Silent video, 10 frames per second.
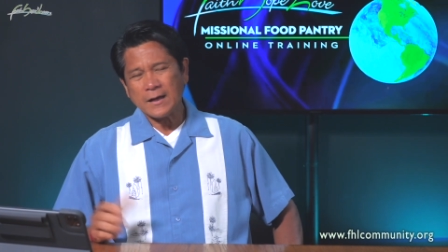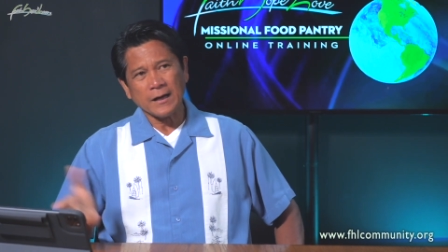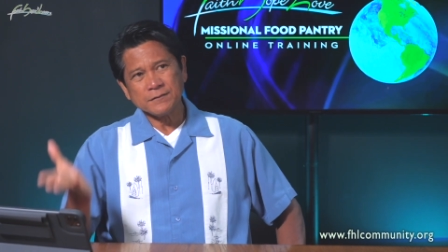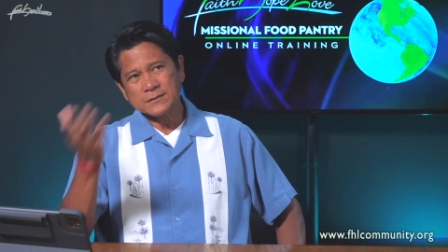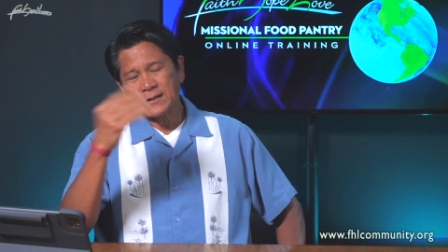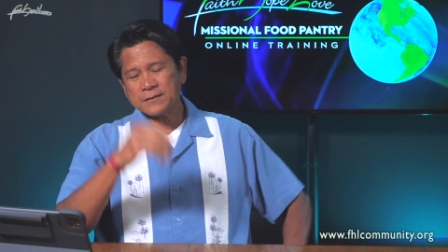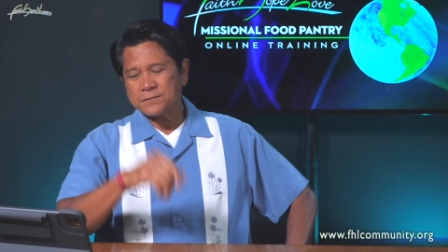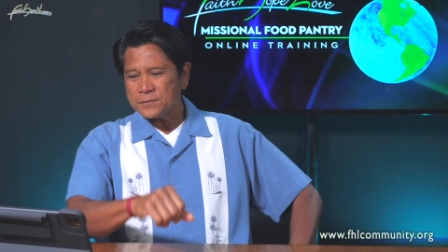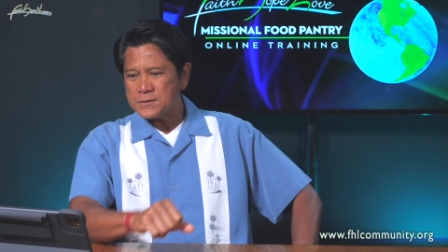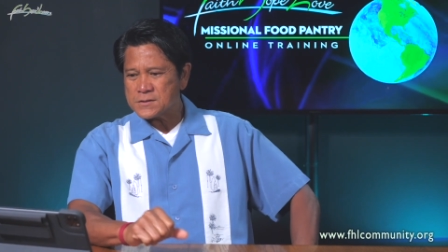after
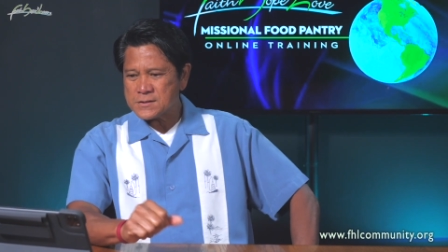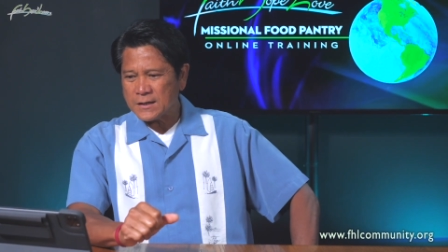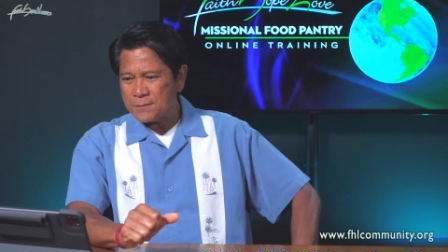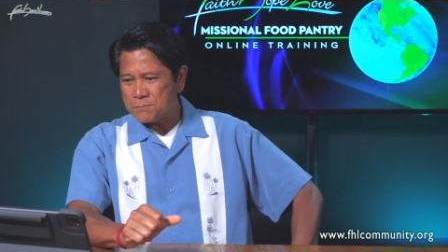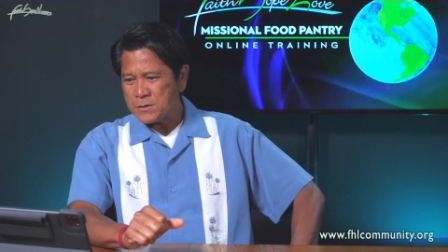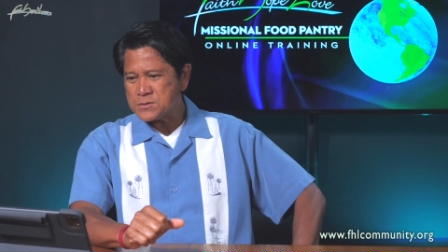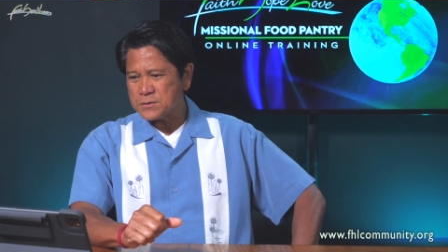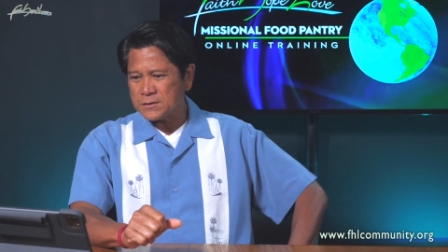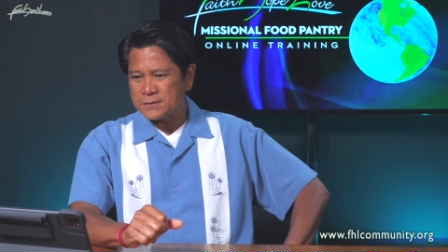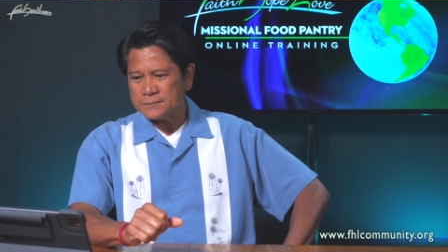that first
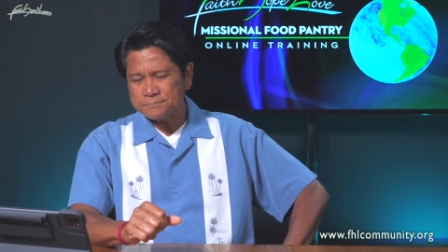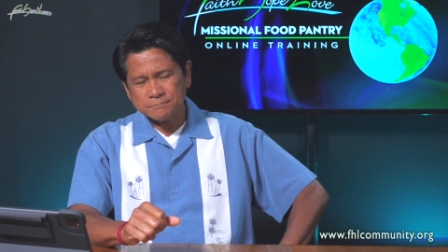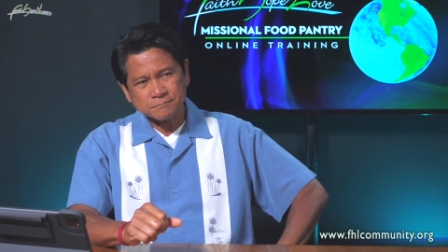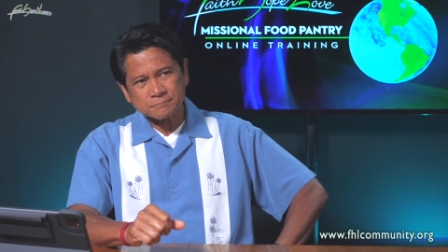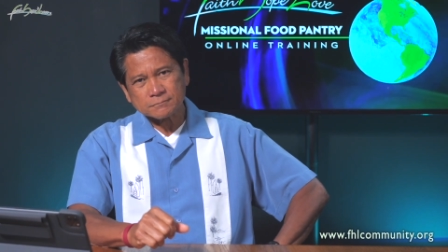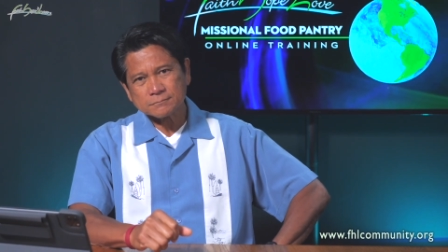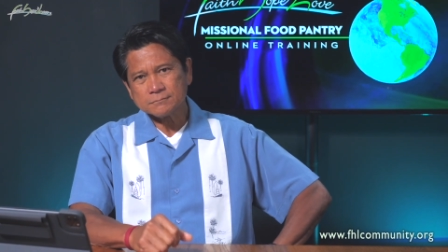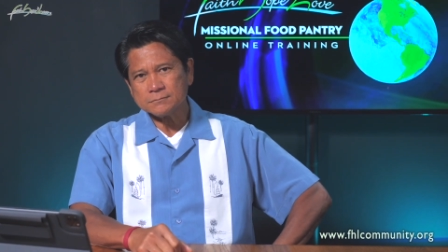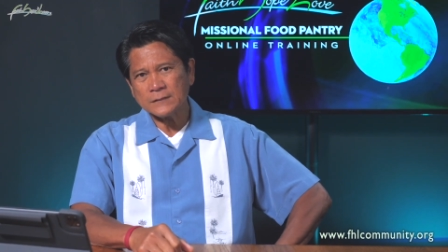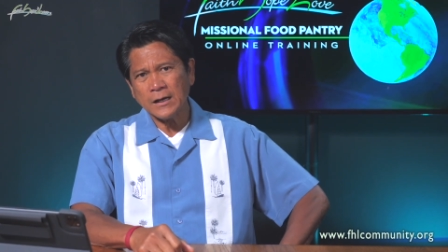mission
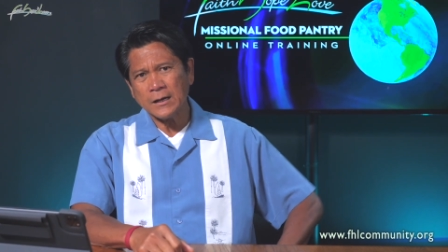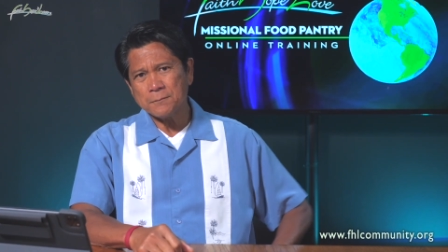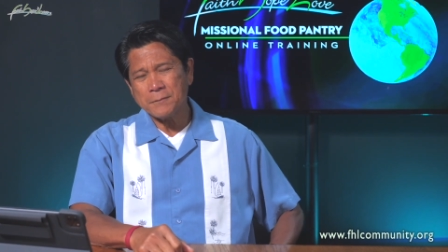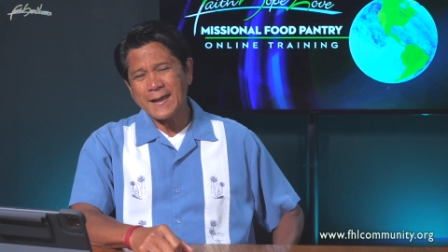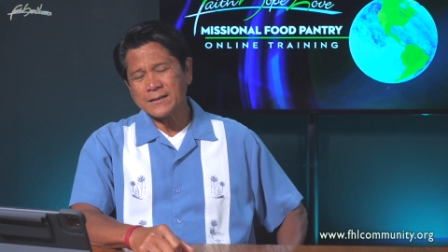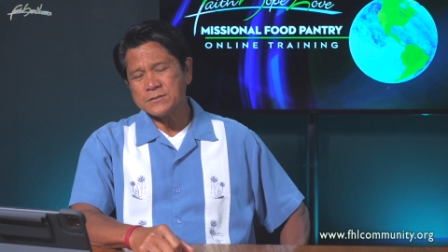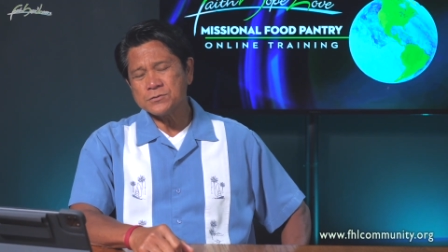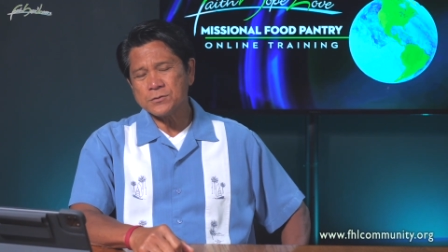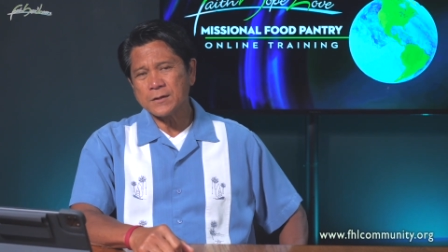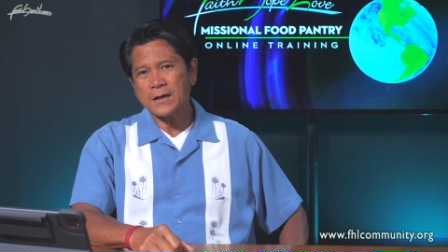back in
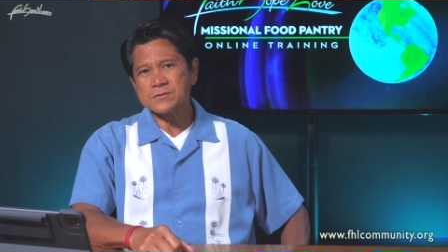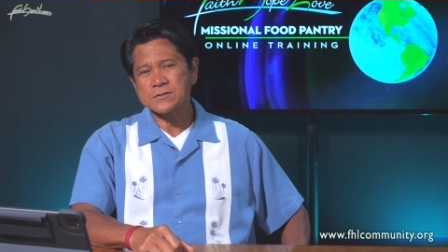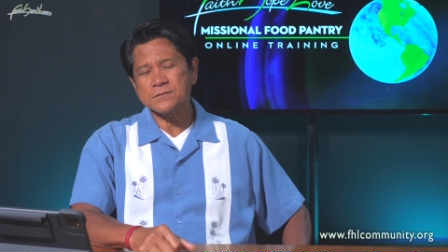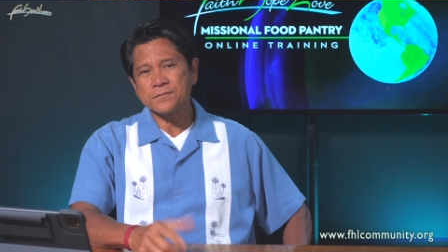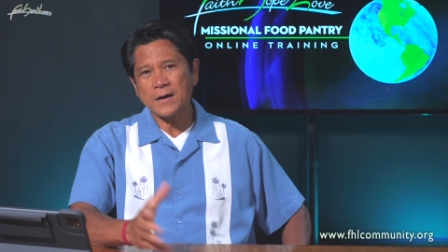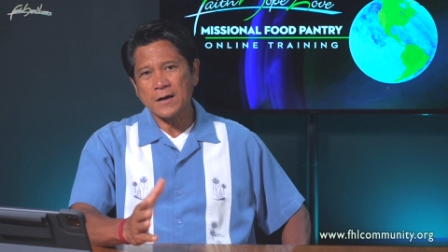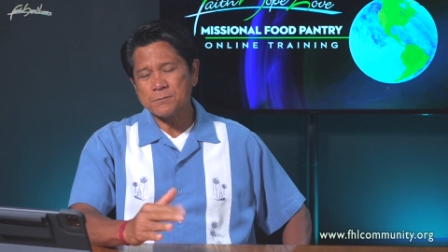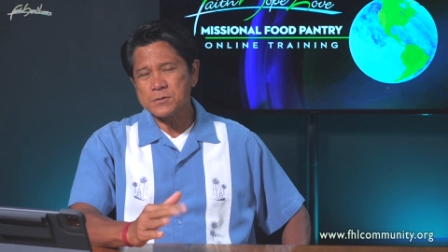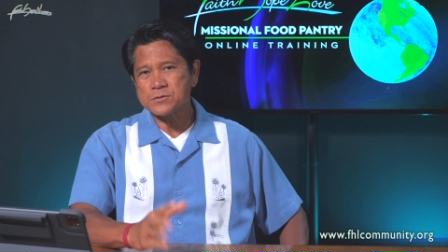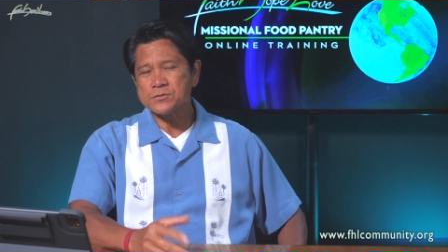
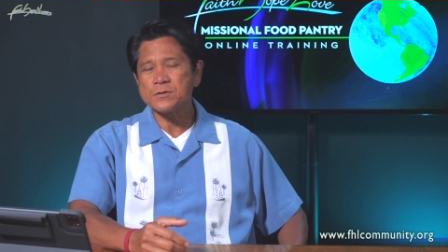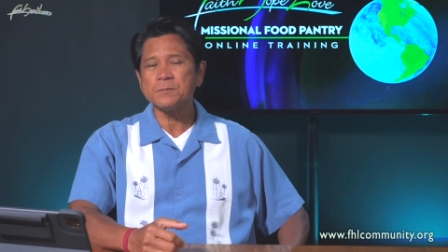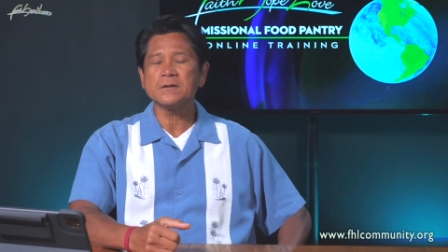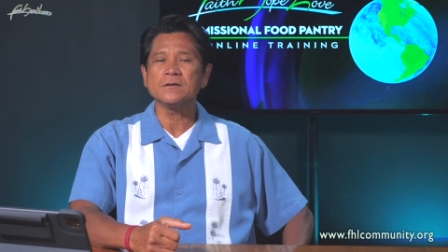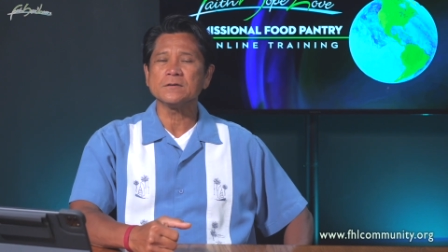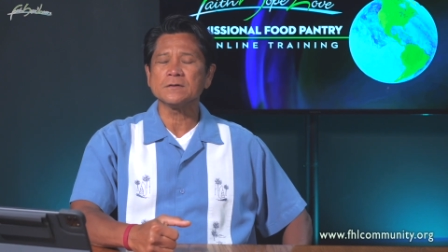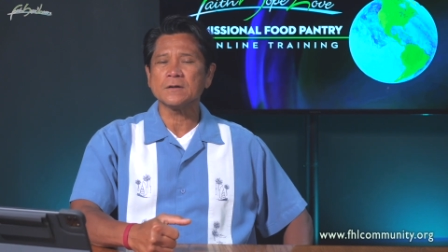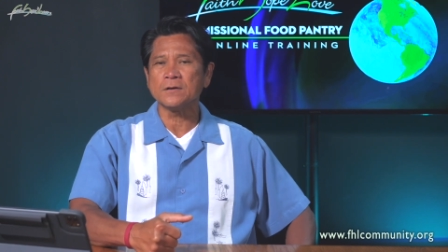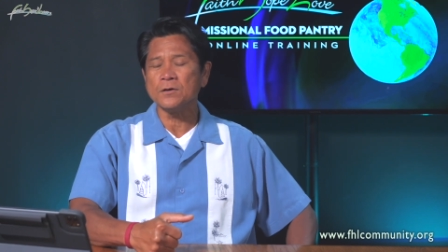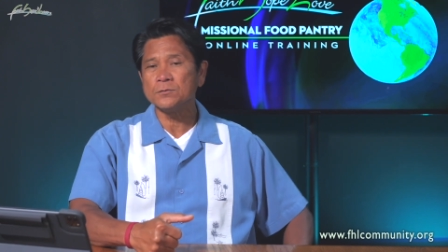2005, mission trip in
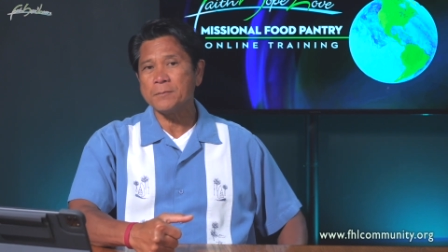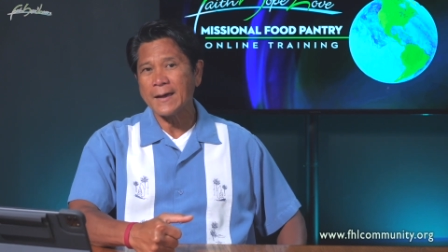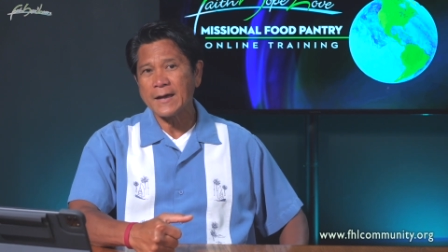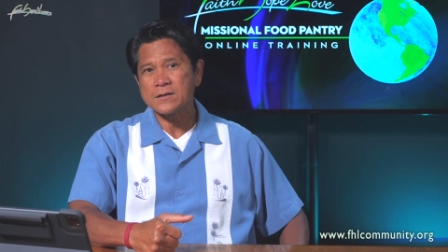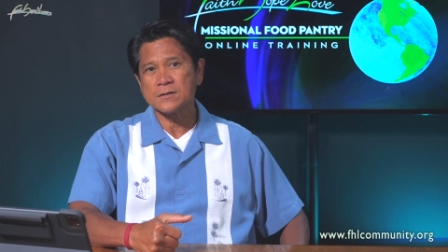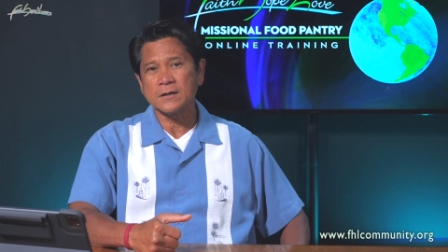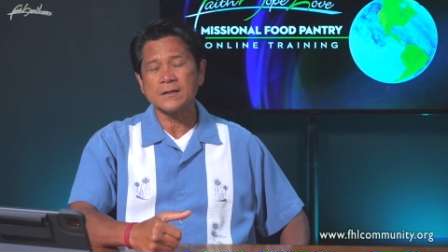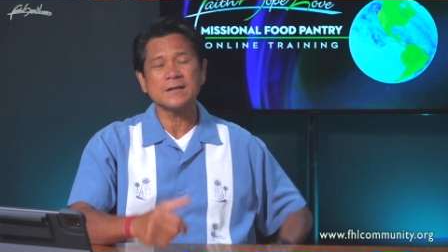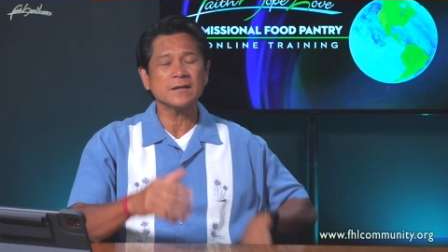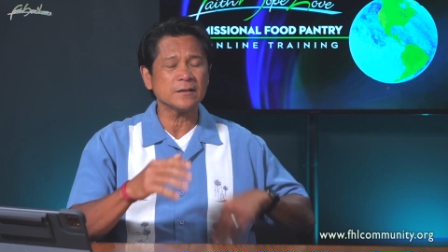our own
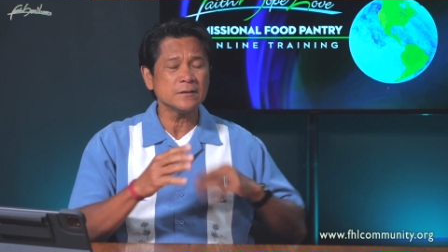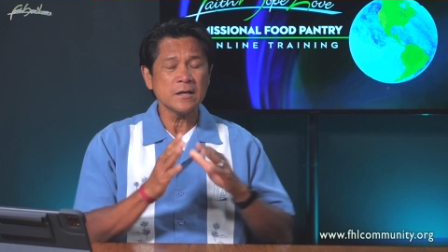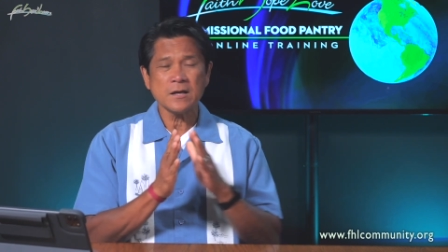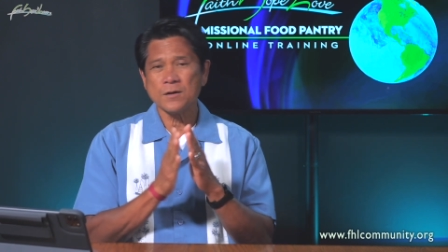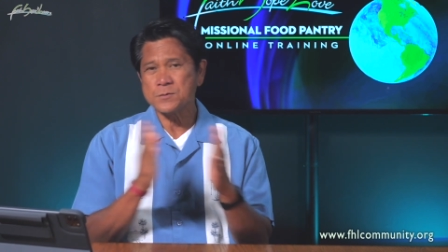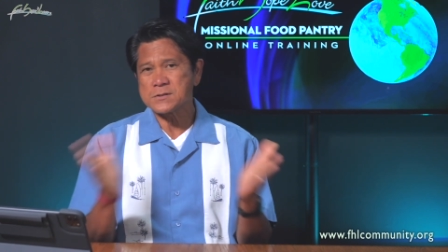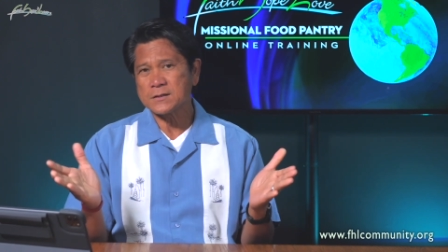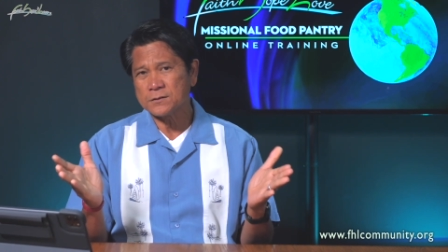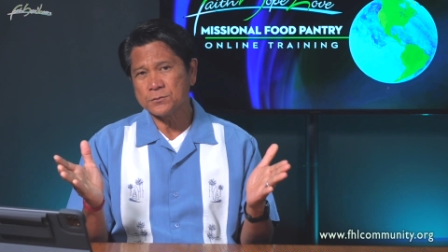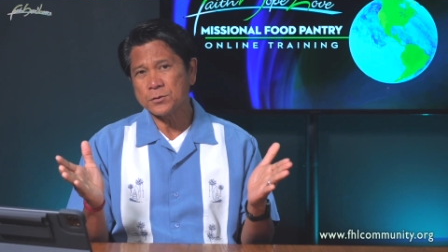backyard, again, it was
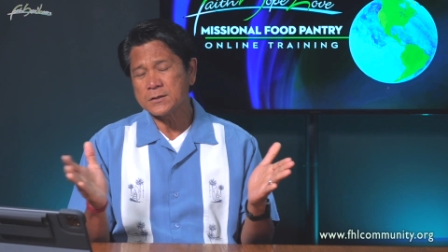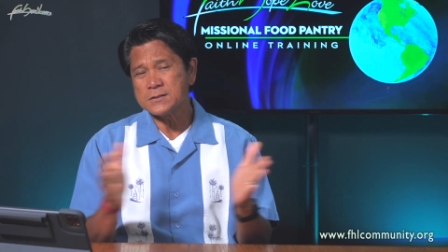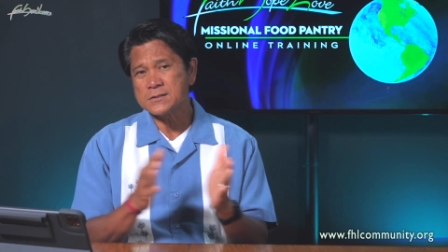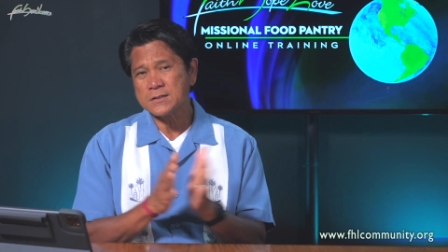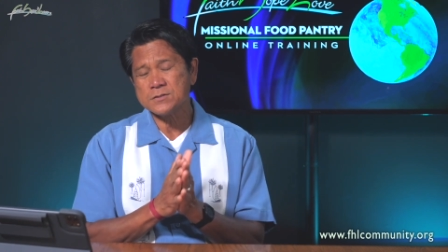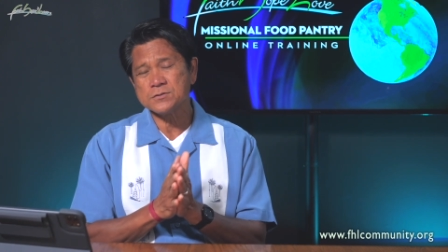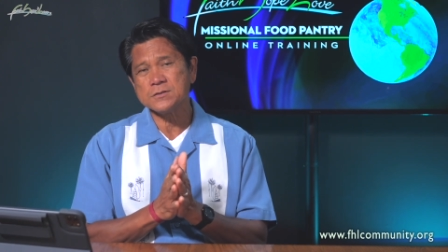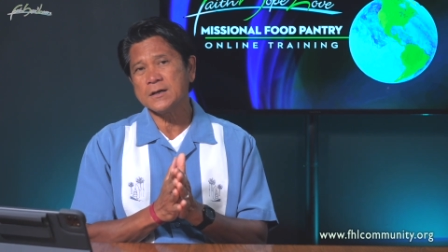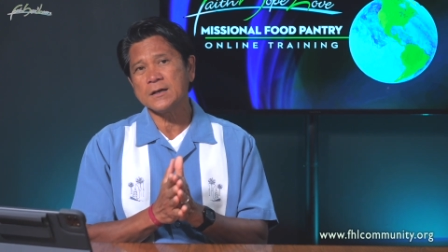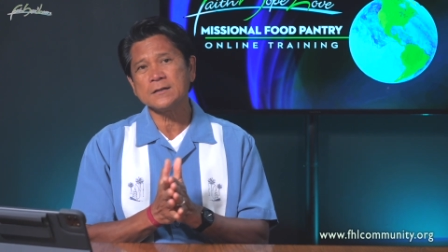not an organization
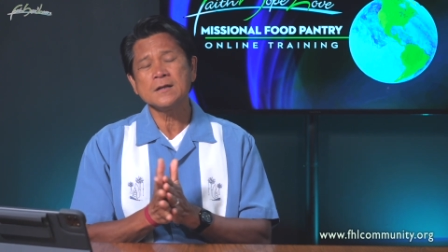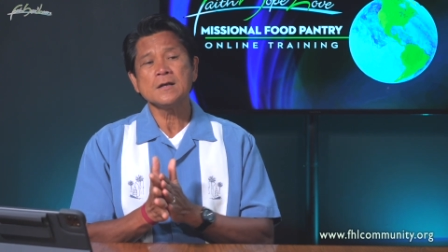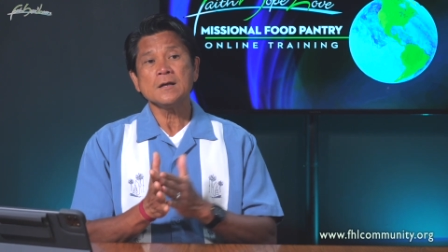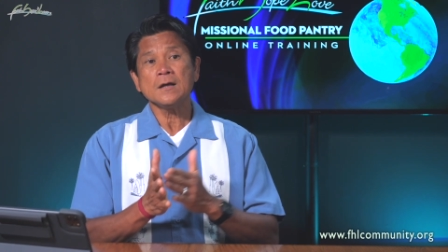yet,